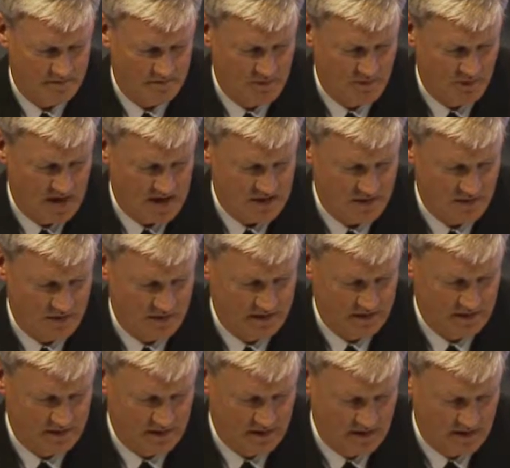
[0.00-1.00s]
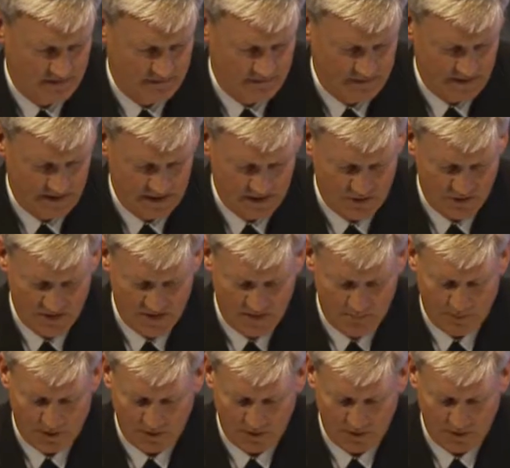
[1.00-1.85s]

graduate of UC